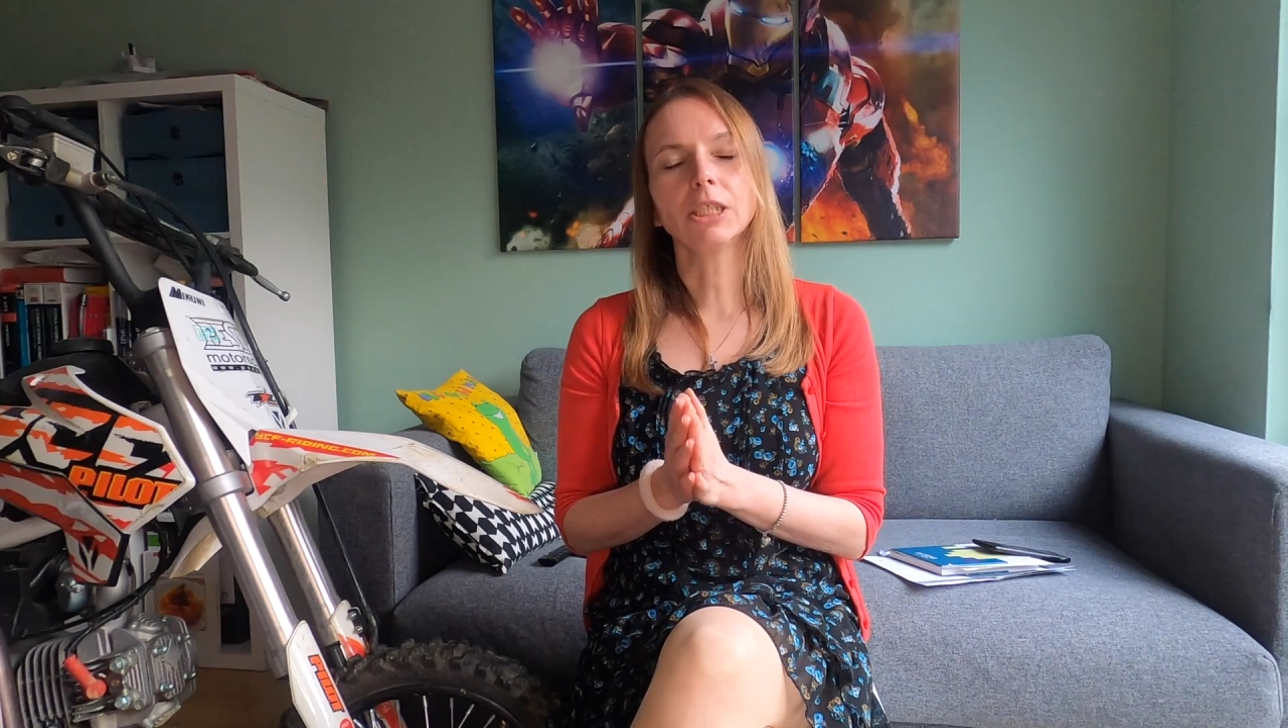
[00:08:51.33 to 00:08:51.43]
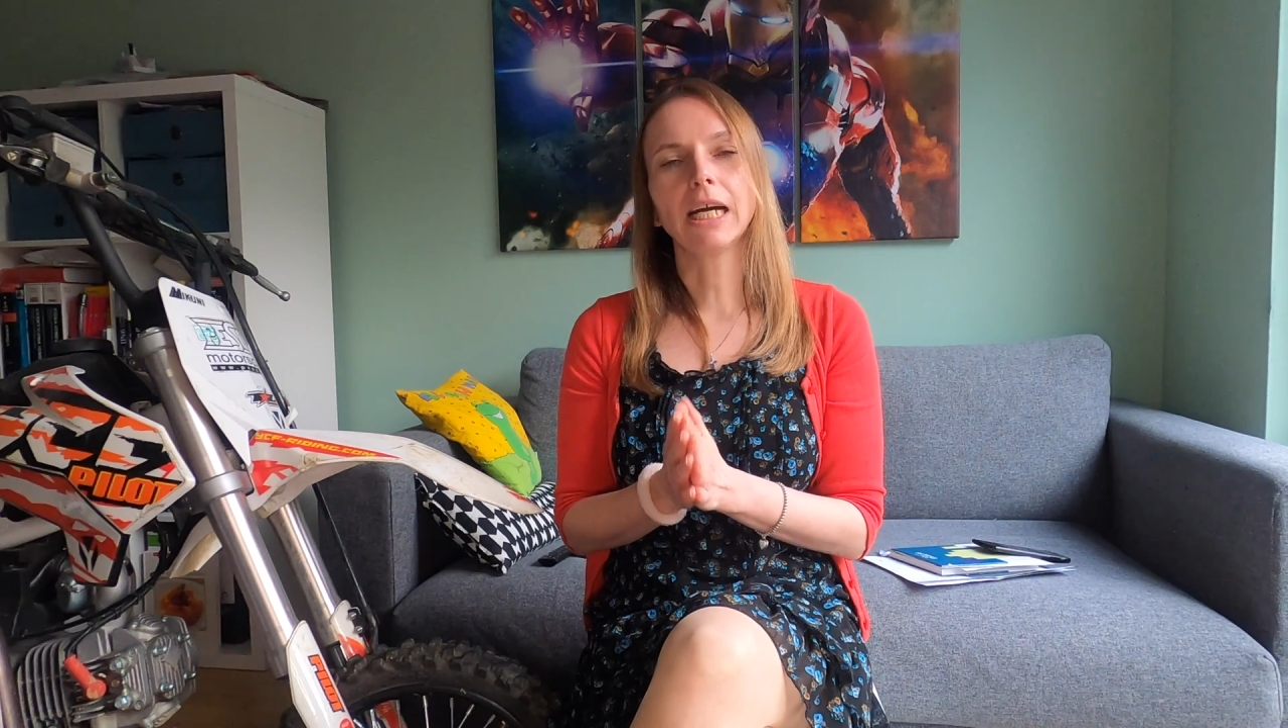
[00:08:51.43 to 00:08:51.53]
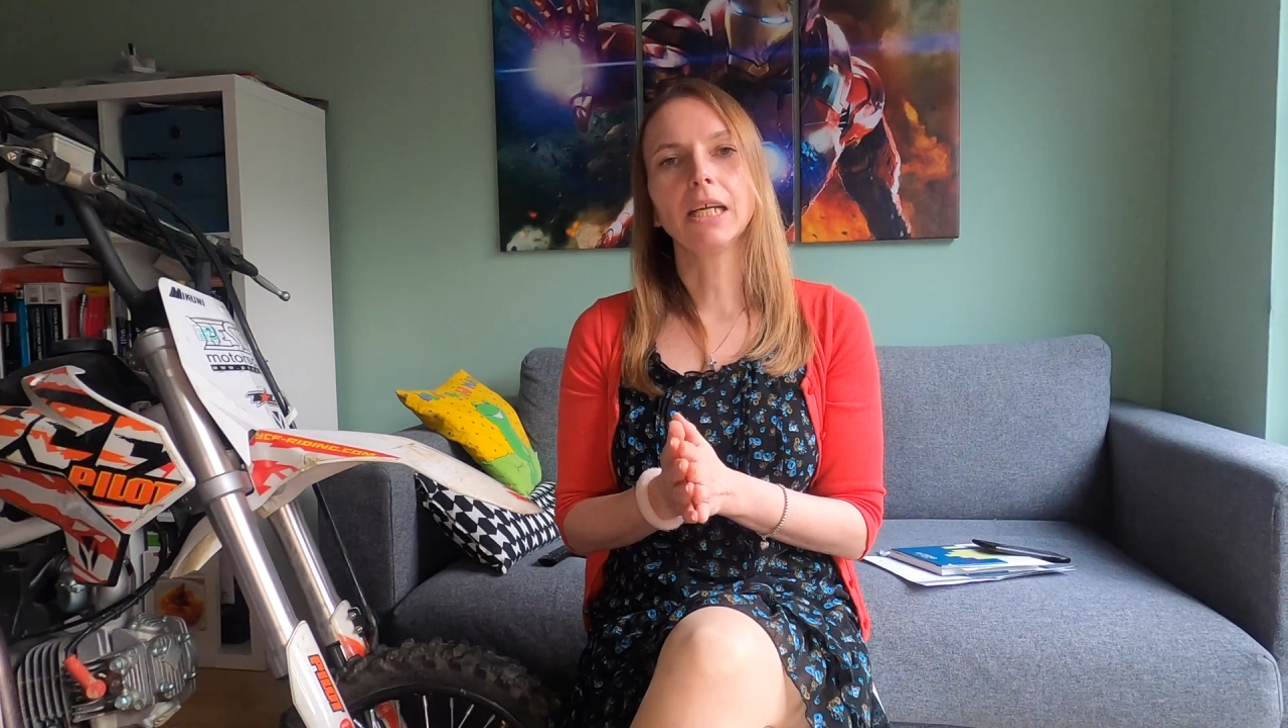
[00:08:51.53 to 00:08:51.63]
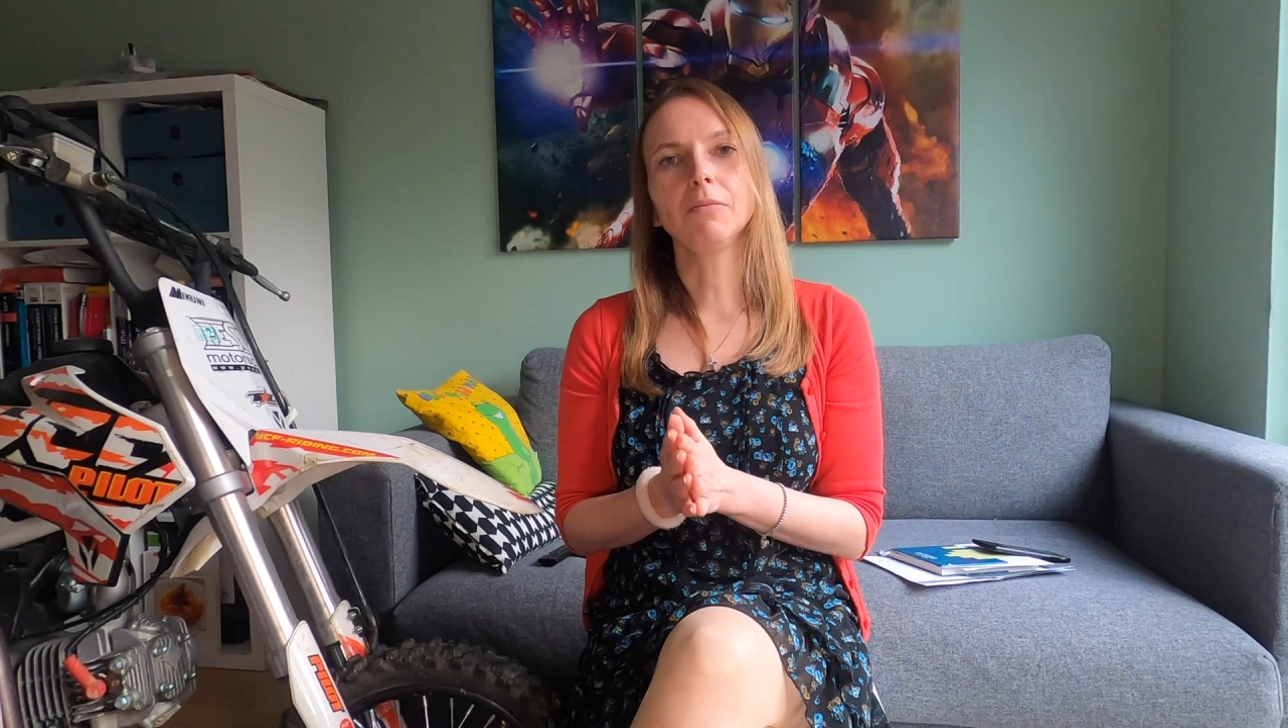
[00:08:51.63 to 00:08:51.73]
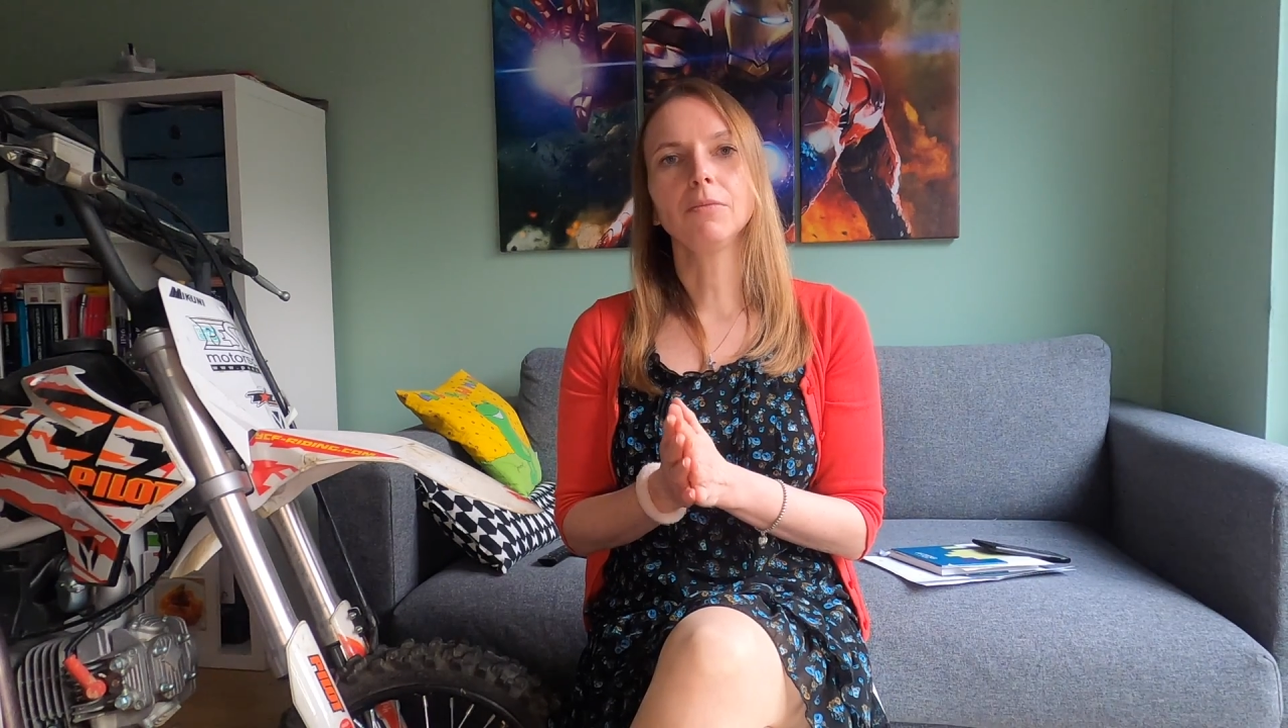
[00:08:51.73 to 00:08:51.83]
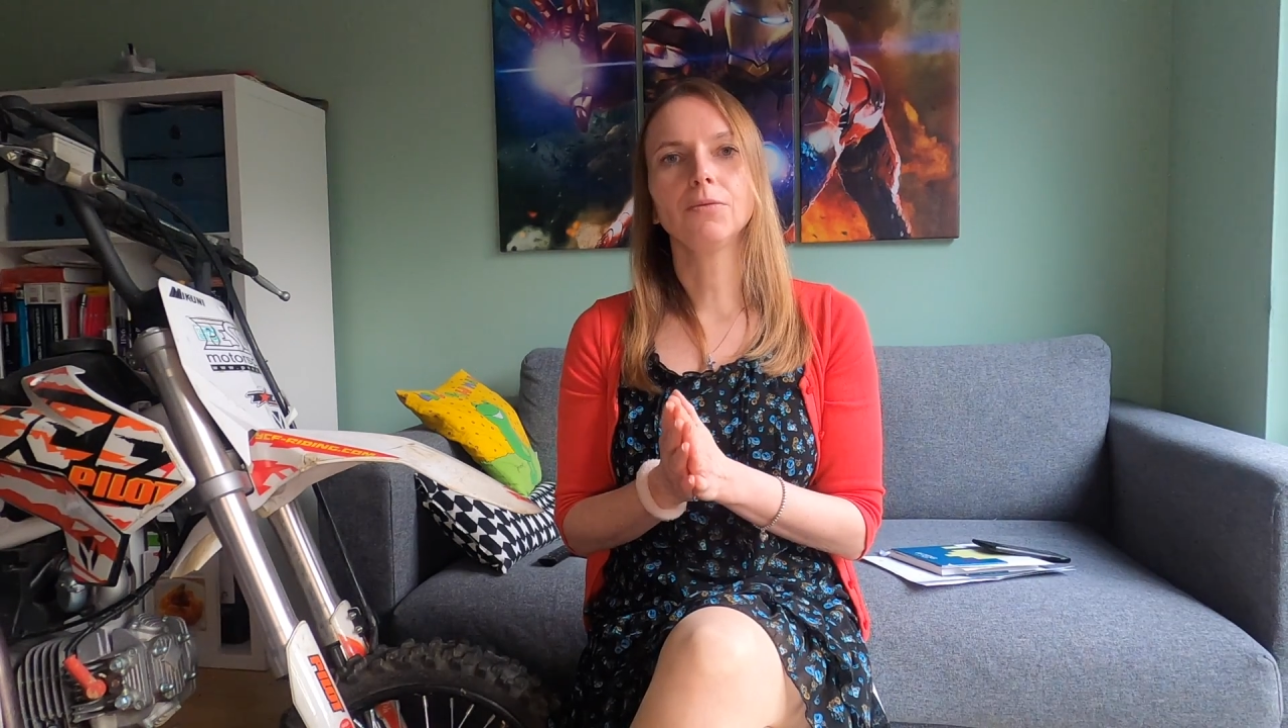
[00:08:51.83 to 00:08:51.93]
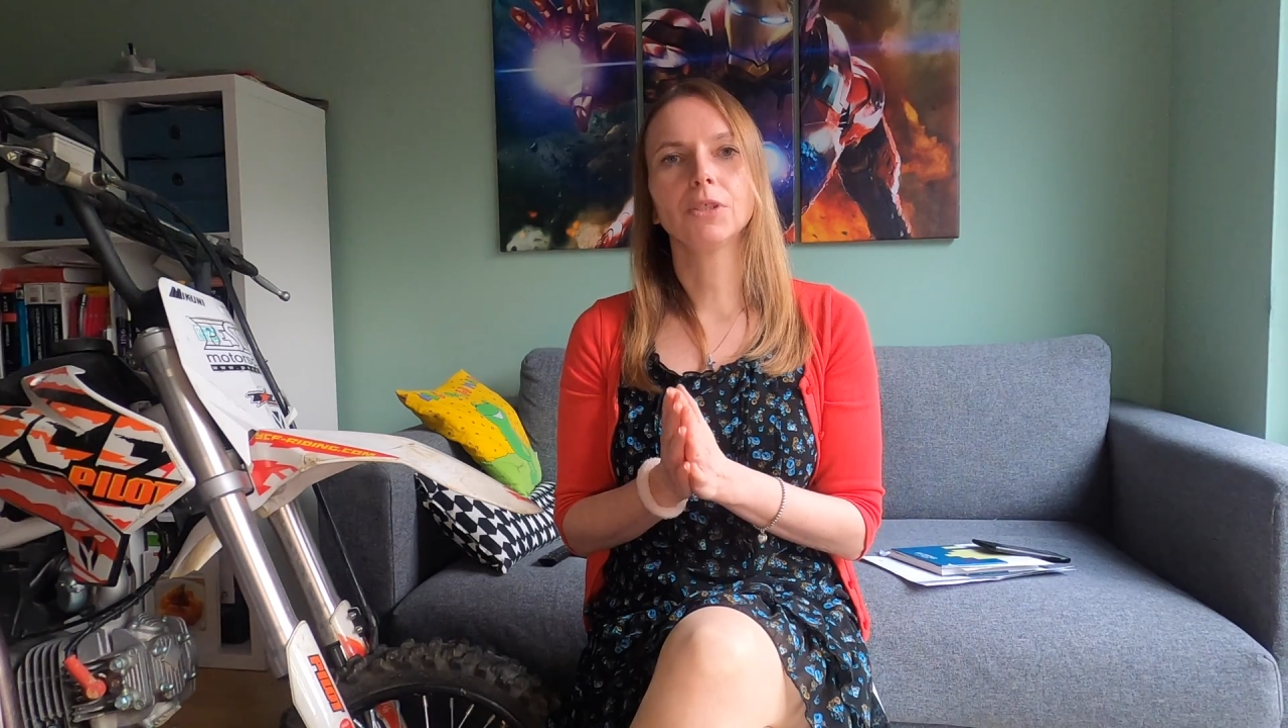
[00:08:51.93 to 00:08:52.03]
time